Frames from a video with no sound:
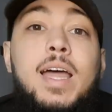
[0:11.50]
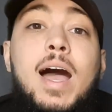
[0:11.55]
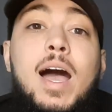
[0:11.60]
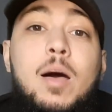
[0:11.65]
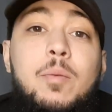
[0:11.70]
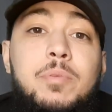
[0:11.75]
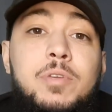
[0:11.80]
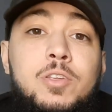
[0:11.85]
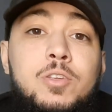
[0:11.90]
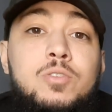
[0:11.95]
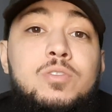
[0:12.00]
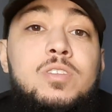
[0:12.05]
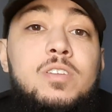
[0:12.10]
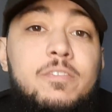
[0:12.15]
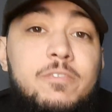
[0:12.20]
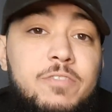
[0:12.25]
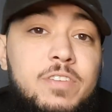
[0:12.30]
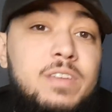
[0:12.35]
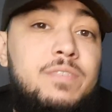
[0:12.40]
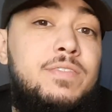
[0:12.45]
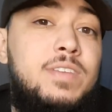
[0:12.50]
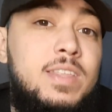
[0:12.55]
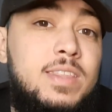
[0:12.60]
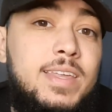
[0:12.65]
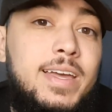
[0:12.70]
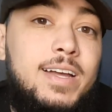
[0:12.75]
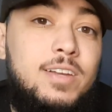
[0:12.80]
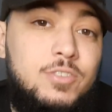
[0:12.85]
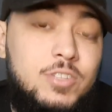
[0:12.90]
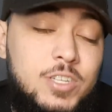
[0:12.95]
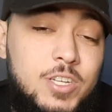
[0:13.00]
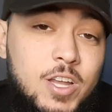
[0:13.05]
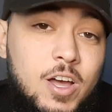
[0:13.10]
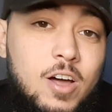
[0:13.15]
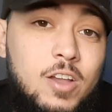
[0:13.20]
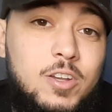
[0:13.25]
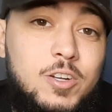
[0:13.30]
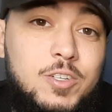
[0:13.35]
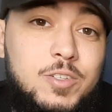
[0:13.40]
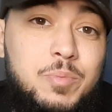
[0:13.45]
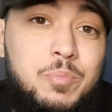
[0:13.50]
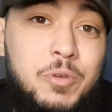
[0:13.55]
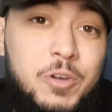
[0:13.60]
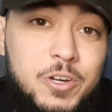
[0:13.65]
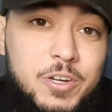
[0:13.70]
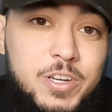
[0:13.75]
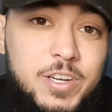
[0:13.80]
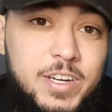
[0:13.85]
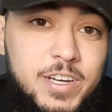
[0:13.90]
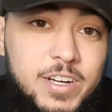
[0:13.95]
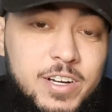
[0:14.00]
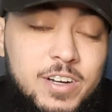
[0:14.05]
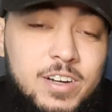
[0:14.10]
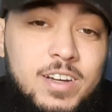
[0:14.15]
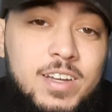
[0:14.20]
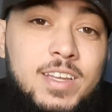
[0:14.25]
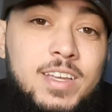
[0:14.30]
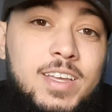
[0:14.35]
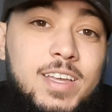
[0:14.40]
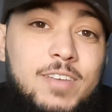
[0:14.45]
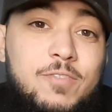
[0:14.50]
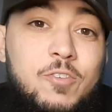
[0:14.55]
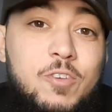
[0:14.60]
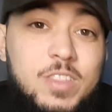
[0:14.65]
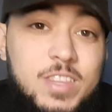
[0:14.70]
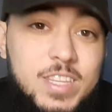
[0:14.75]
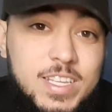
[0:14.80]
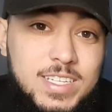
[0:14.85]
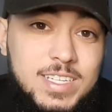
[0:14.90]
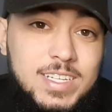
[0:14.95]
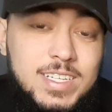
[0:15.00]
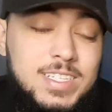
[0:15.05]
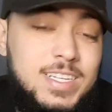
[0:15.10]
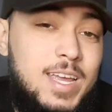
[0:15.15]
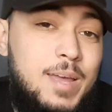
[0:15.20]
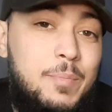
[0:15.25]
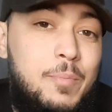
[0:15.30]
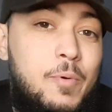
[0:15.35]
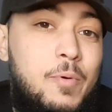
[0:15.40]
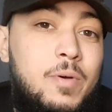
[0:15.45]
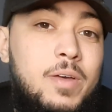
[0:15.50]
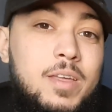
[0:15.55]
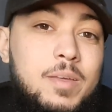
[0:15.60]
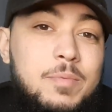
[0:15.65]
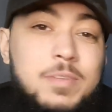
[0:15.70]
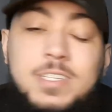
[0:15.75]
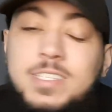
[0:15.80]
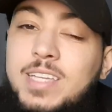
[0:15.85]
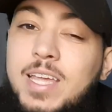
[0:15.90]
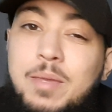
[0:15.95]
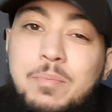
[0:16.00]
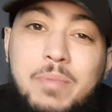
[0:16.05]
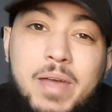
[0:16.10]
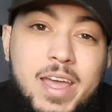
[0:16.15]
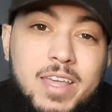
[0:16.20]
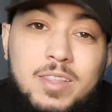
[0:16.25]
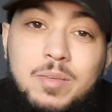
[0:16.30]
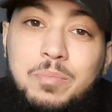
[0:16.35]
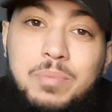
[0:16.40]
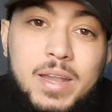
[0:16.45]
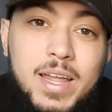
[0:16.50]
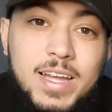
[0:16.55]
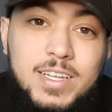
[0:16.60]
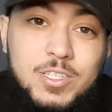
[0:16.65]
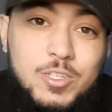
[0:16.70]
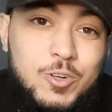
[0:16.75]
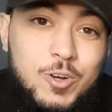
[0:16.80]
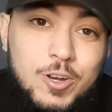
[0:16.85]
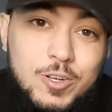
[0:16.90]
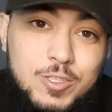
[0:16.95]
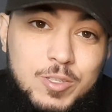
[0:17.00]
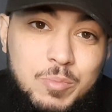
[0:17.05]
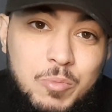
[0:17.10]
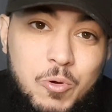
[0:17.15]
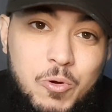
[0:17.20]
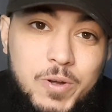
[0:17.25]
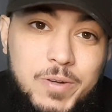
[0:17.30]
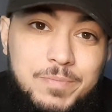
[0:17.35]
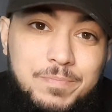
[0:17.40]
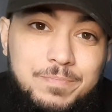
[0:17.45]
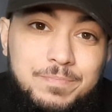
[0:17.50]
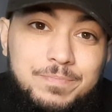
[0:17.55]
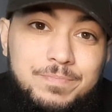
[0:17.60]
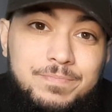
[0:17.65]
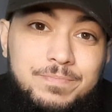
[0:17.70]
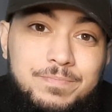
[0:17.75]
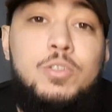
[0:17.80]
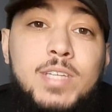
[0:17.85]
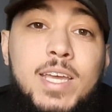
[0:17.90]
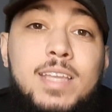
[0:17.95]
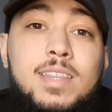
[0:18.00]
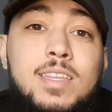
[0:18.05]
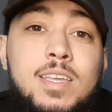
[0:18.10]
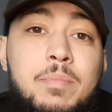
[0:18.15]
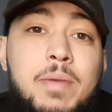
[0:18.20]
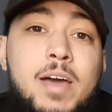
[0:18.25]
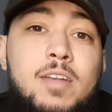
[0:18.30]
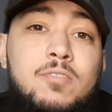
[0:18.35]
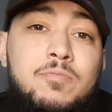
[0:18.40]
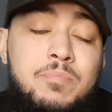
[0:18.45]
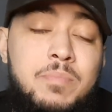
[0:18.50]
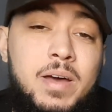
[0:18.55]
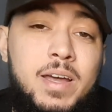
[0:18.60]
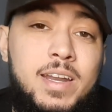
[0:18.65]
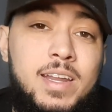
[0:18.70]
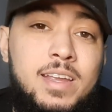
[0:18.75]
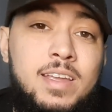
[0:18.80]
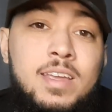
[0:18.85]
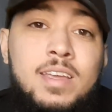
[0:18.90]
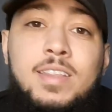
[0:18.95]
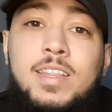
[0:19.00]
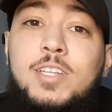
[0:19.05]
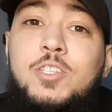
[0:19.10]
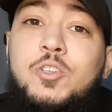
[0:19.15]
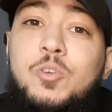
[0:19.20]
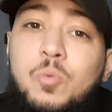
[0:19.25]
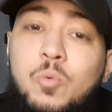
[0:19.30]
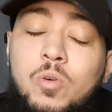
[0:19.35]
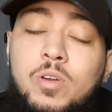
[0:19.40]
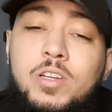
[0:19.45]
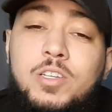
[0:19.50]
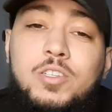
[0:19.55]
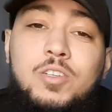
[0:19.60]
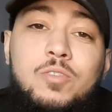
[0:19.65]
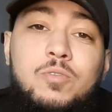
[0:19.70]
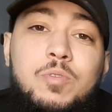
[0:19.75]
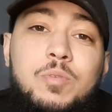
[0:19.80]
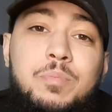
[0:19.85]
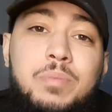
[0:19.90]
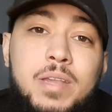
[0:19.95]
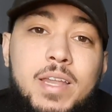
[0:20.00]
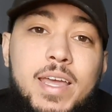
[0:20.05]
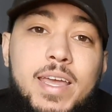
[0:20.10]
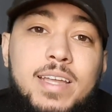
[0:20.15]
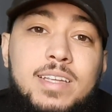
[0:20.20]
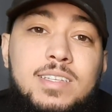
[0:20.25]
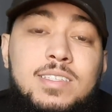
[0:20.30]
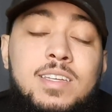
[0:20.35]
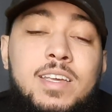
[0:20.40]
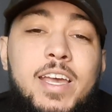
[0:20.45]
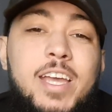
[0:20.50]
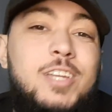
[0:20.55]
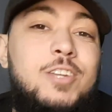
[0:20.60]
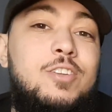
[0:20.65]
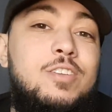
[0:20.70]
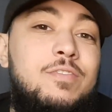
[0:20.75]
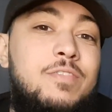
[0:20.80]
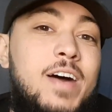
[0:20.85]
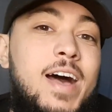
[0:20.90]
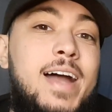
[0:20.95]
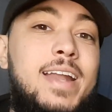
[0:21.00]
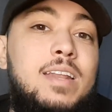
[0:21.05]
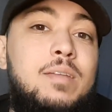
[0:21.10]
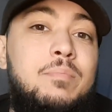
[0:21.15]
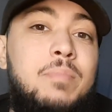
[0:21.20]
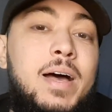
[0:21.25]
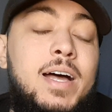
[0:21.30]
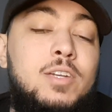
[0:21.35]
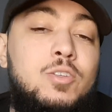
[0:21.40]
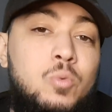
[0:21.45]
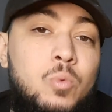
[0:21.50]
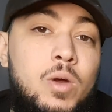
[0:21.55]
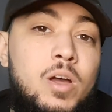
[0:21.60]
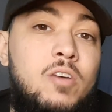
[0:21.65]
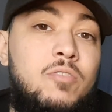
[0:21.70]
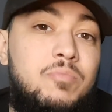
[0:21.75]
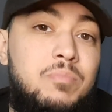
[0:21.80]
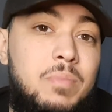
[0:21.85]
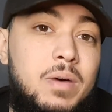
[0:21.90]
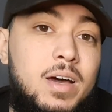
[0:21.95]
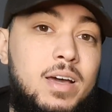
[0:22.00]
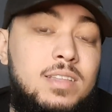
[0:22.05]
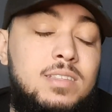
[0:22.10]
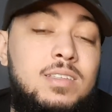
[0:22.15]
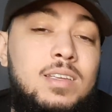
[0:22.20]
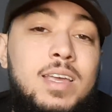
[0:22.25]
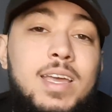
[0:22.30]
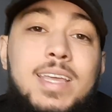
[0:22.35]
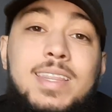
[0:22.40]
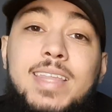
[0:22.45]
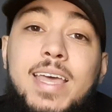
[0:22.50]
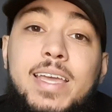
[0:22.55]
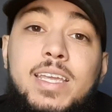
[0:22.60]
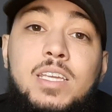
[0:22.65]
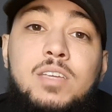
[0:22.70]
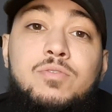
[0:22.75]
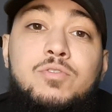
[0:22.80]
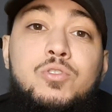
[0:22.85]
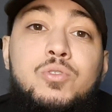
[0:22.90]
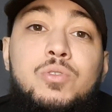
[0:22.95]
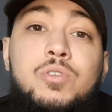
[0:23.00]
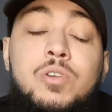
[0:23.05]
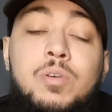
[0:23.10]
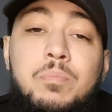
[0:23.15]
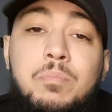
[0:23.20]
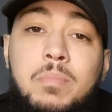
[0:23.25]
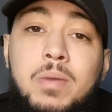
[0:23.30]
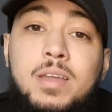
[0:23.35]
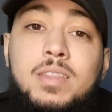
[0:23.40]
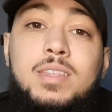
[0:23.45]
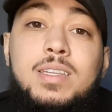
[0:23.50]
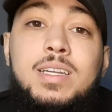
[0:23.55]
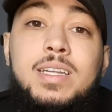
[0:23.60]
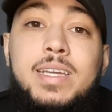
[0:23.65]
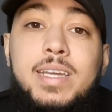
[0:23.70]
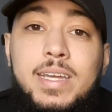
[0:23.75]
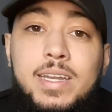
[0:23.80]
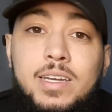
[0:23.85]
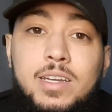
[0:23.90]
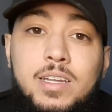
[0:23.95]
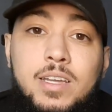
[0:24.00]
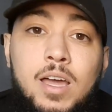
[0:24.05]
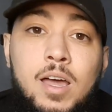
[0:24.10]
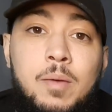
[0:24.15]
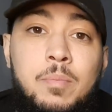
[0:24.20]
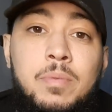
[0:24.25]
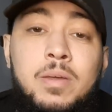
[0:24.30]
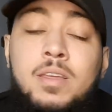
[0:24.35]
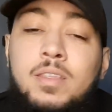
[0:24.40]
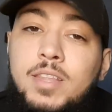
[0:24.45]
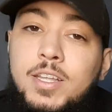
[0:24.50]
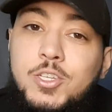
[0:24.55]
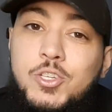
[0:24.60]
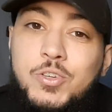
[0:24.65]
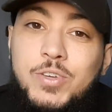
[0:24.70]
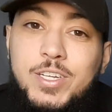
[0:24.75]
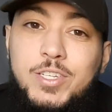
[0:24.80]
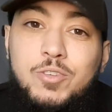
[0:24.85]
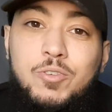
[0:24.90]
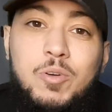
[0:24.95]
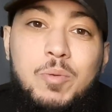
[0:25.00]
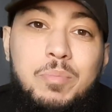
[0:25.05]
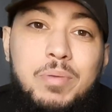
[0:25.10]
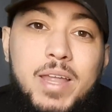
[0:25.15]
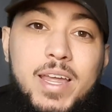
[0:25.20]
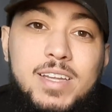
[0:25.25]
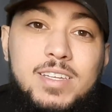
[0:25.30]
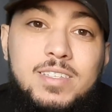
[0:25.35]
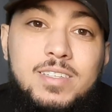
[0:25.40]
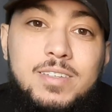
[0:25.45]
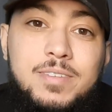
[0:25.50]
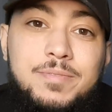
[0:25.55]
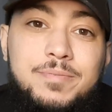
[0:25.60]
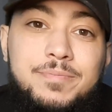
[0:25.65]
I'll be using $50,000 per year for this example, but the same math applies across the board. You take the amount of money that you're wanting to replace and you divide it by 12 months, and that gives you your monthly income that you need to replace.